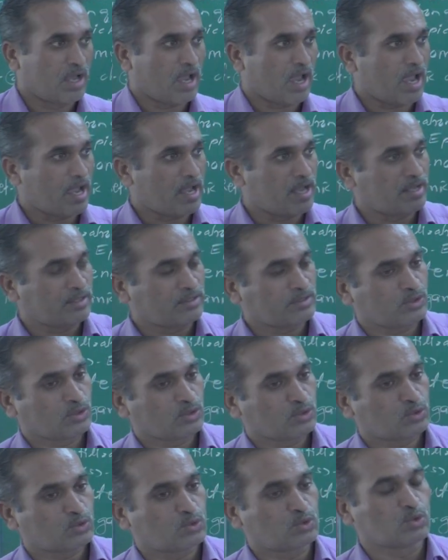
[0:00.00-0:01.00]

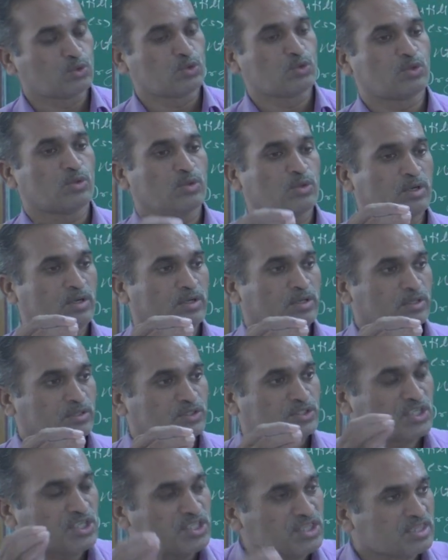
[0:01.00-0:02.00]
and to
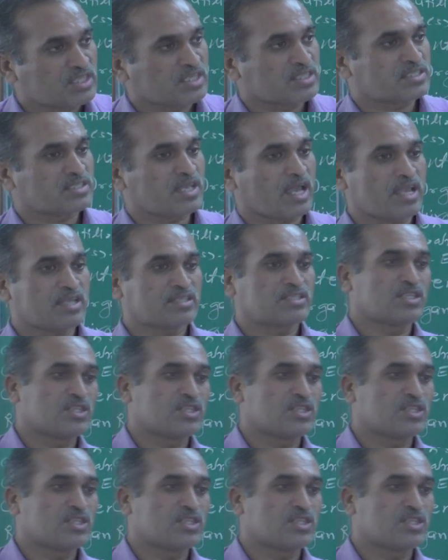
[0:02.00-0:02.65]
synthesize